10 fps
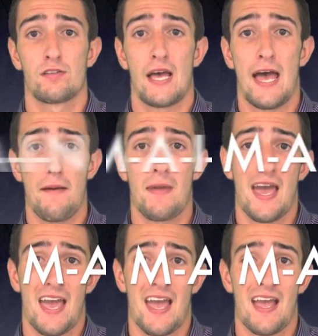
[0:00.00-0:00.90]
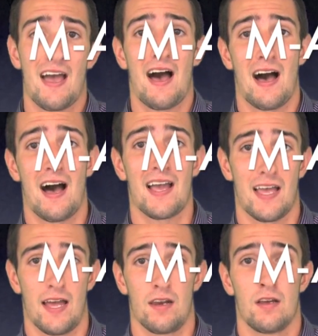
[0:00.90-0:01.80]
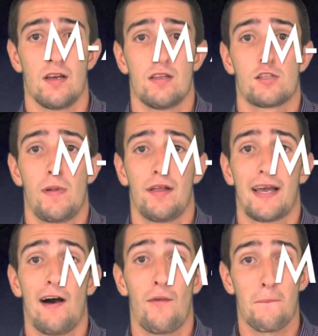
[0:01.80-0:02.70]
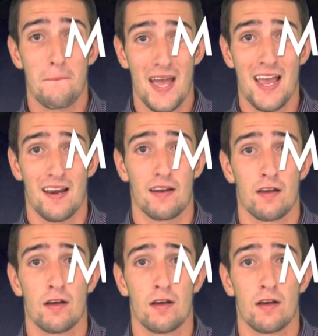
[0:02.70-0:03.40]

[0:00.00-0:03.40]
M-A-I-N, spelling out Maine.